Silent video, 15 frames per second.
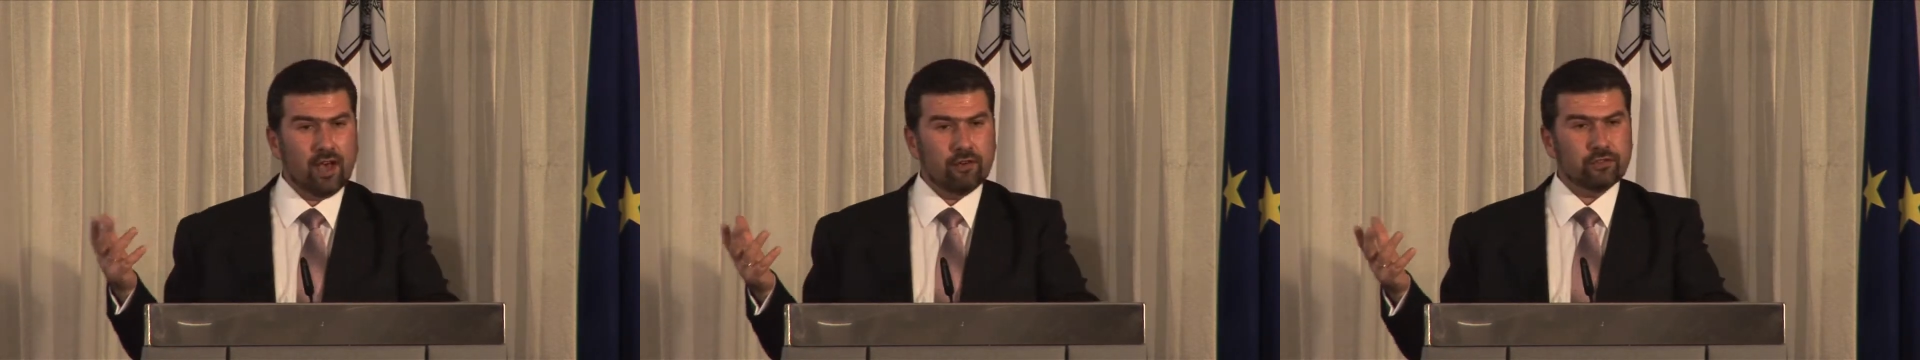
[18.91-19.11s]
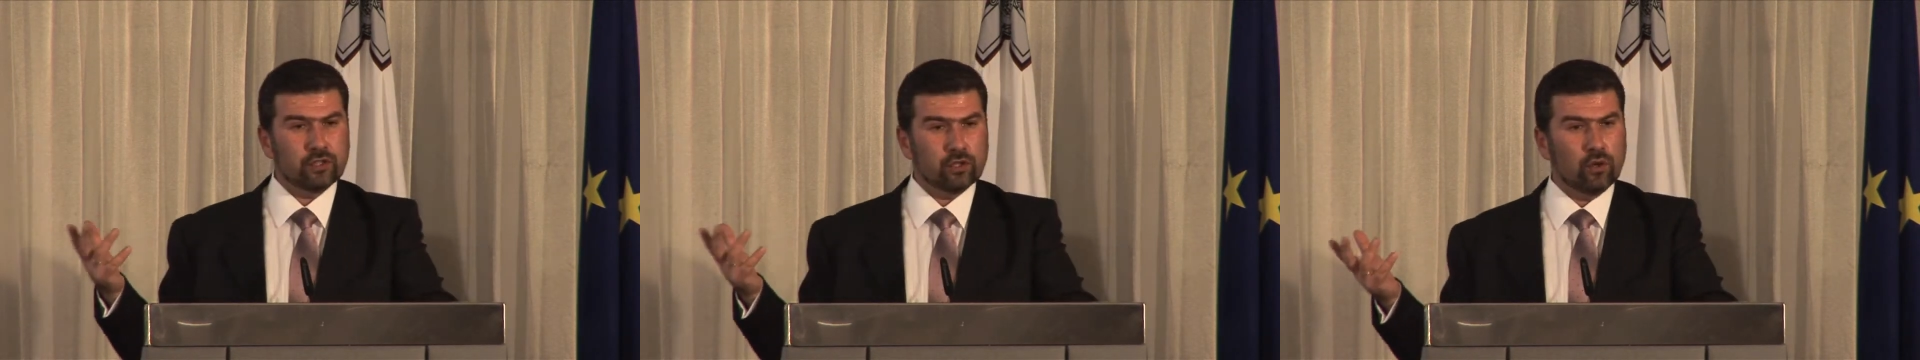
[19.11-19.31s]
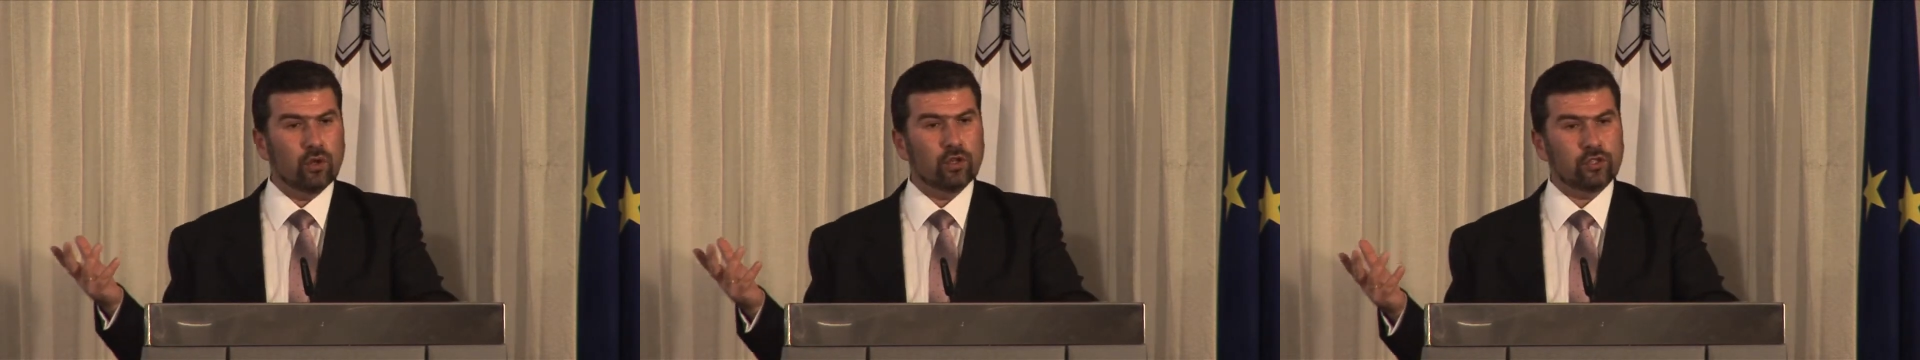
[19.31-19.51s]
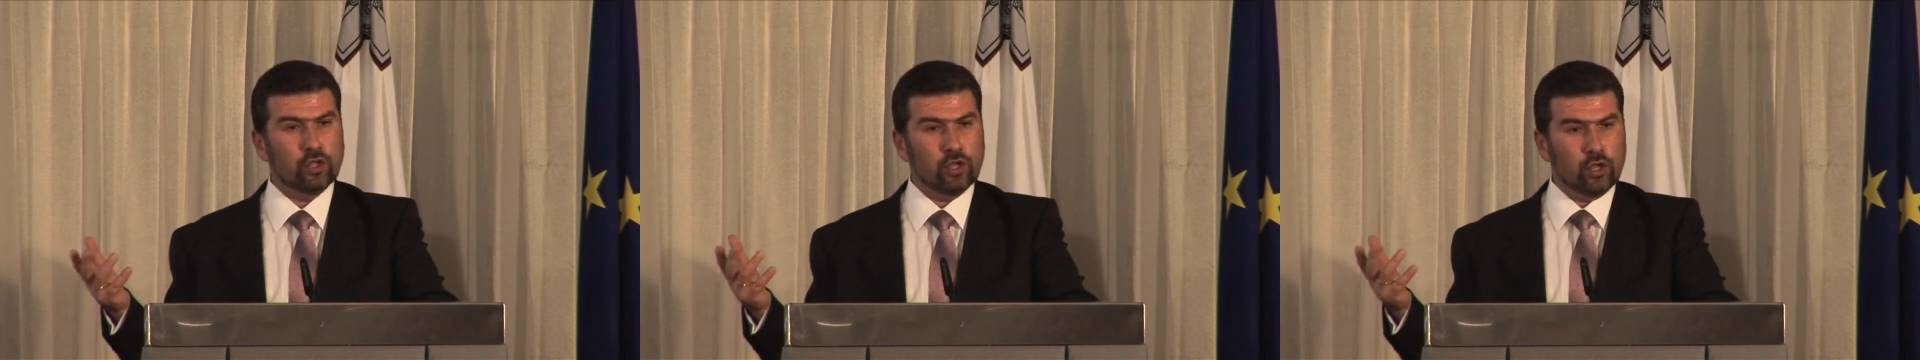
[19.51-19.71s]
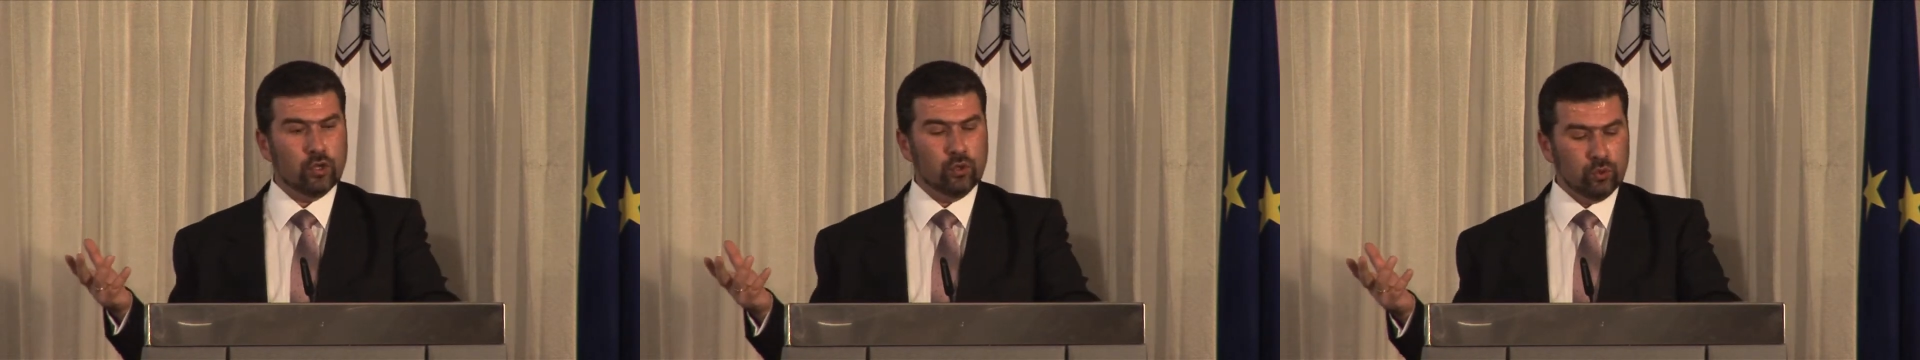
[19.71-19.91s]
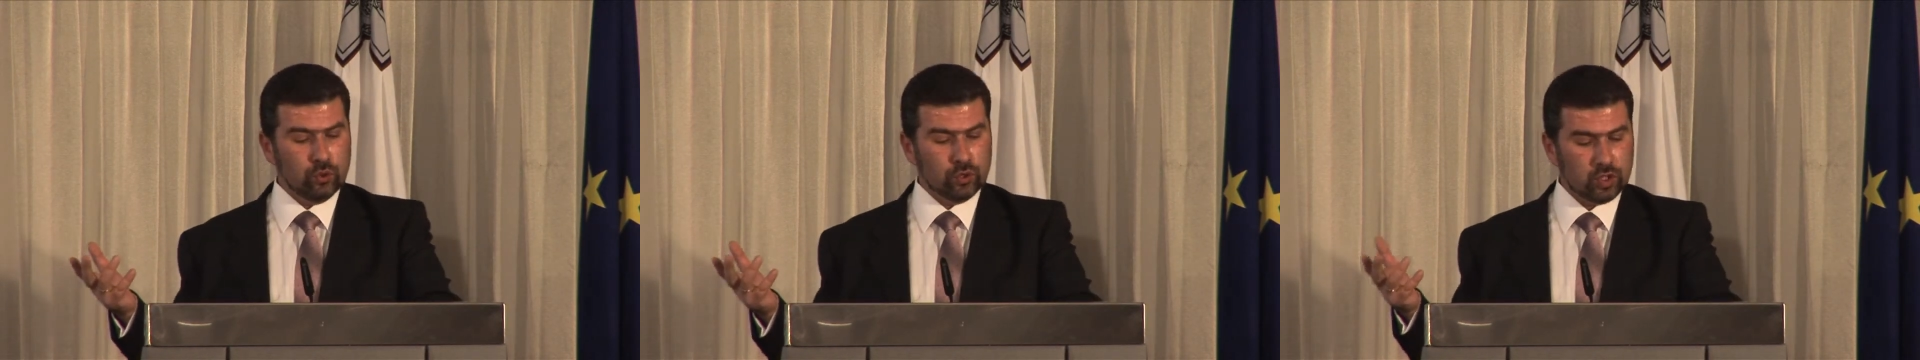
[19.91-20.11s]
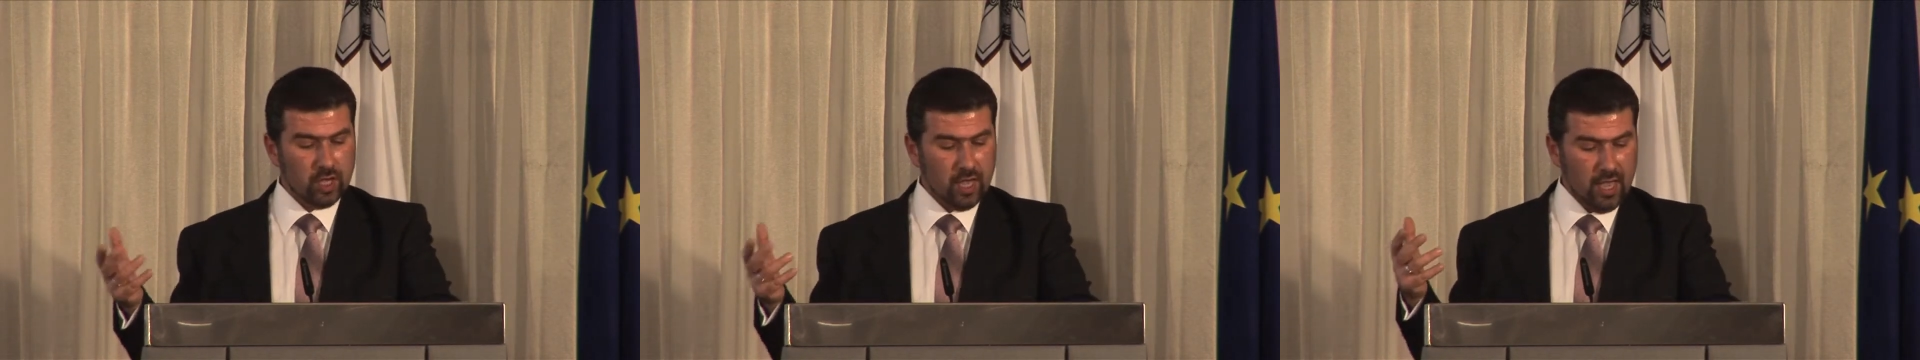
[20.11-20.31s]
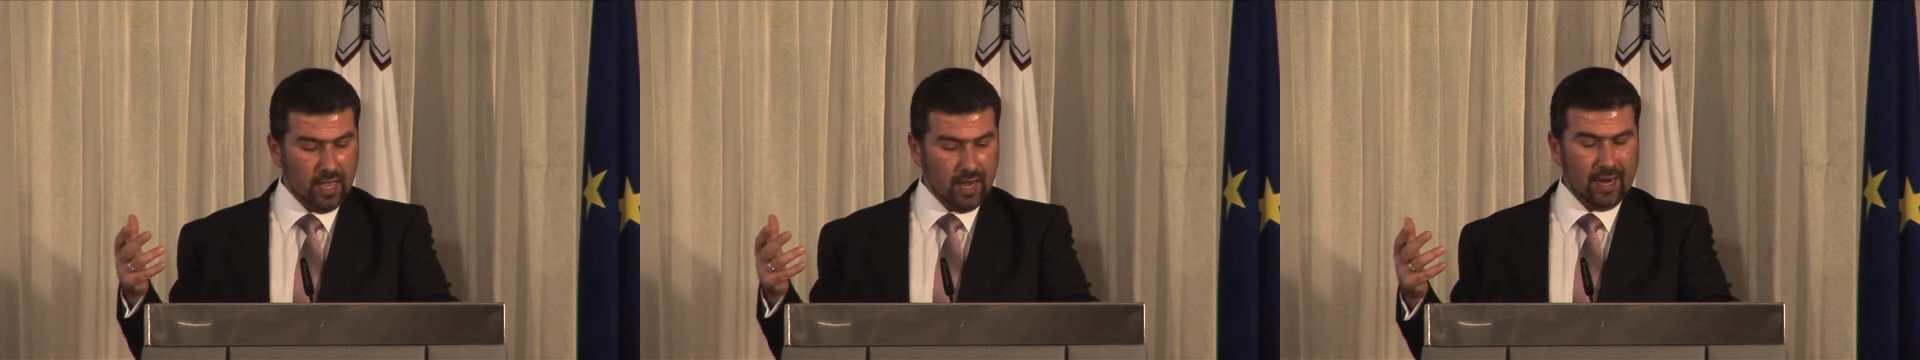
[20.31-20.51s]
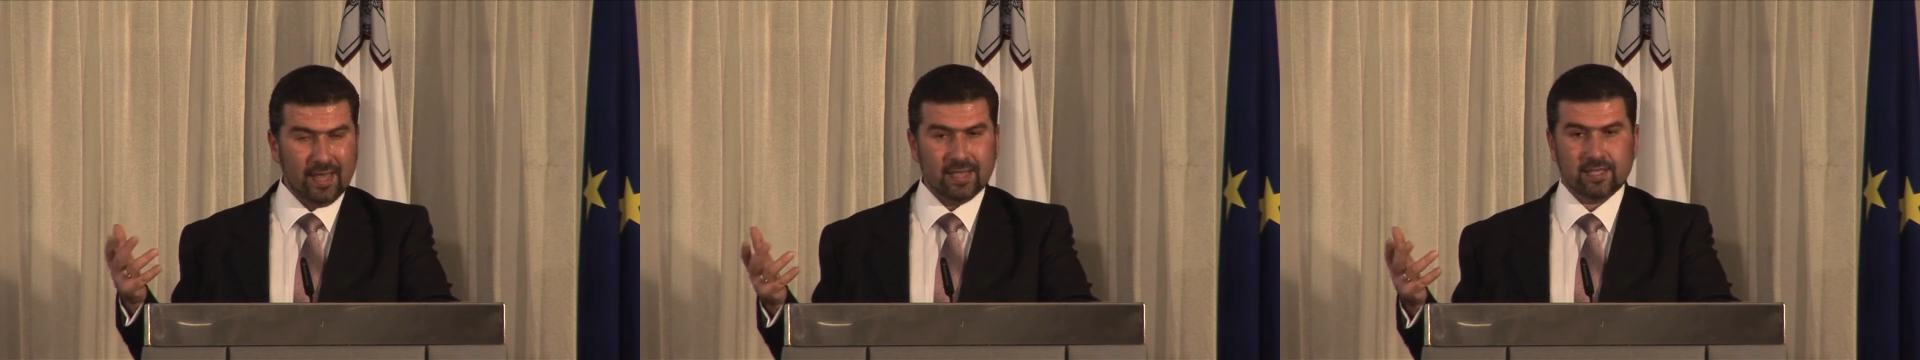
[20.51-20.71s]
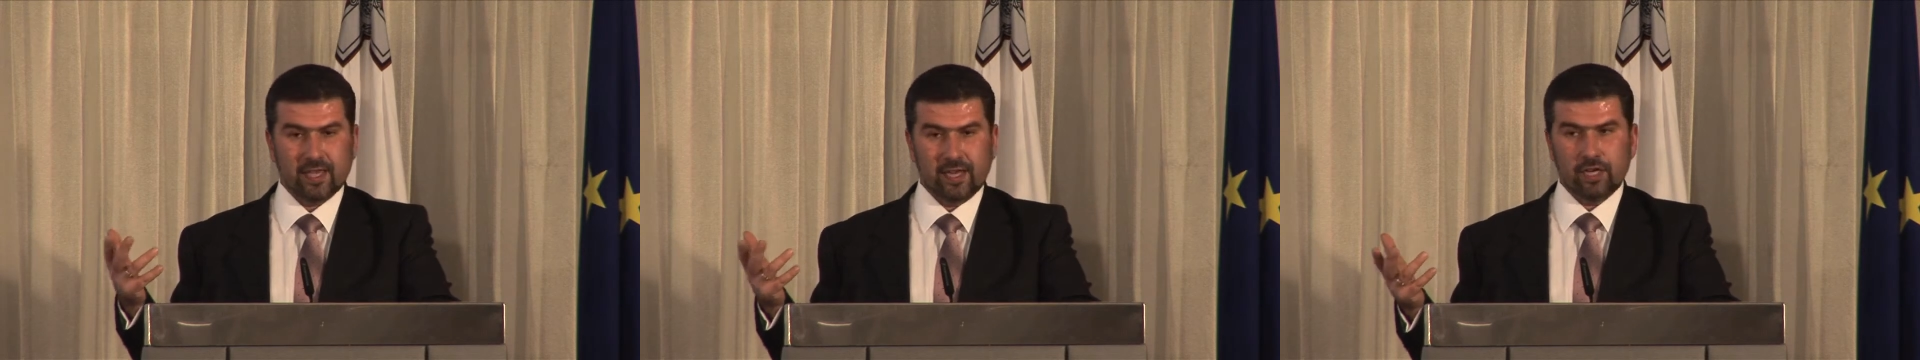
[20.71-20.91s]
after all, to use
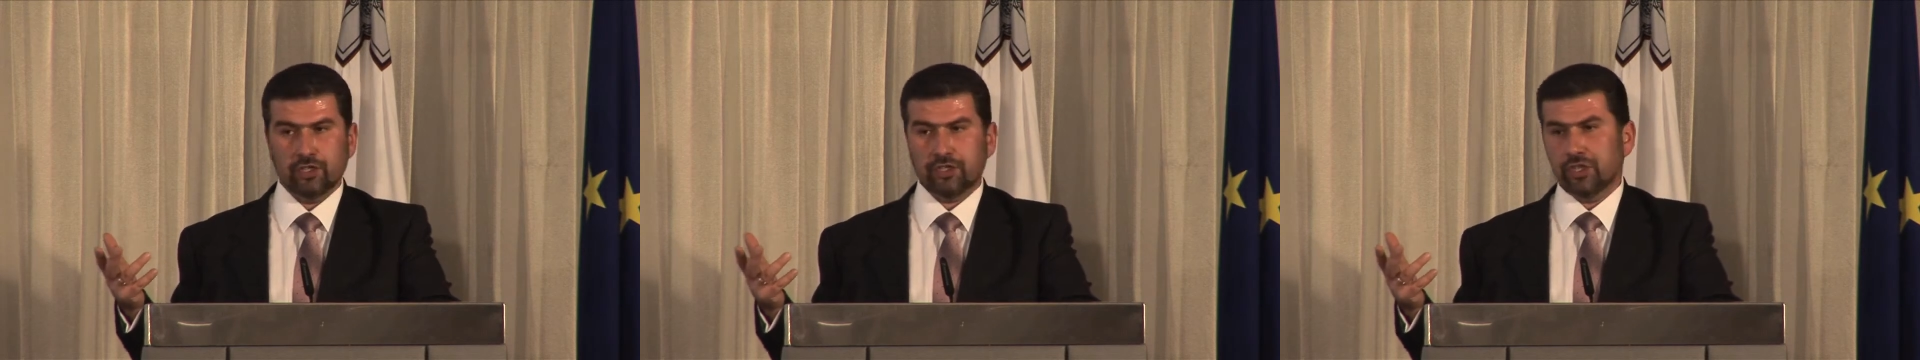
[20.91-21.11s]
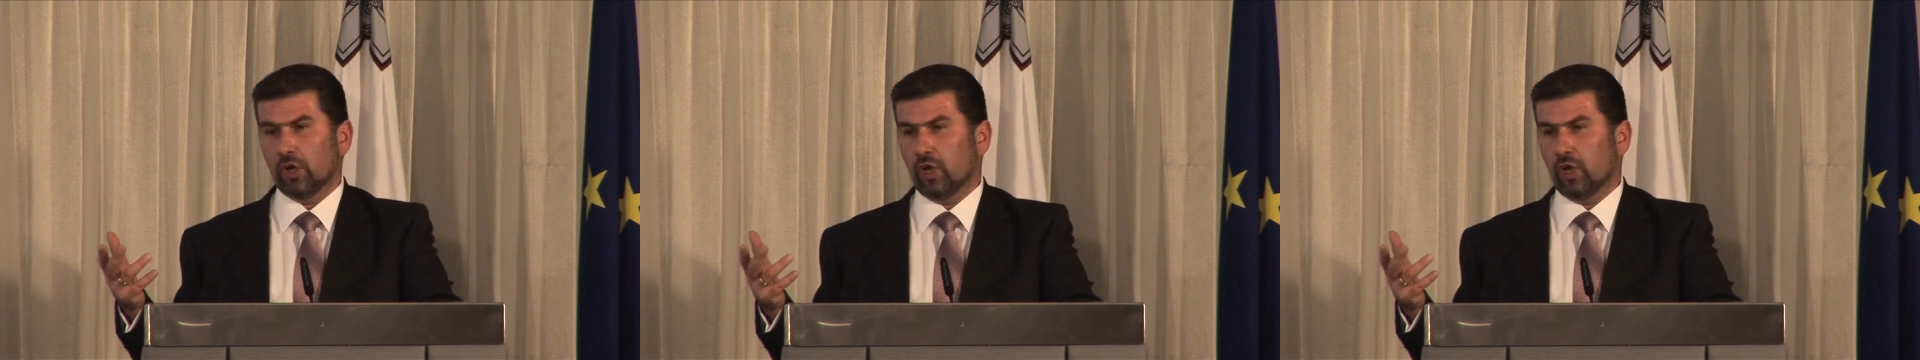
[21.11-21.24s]
less energy,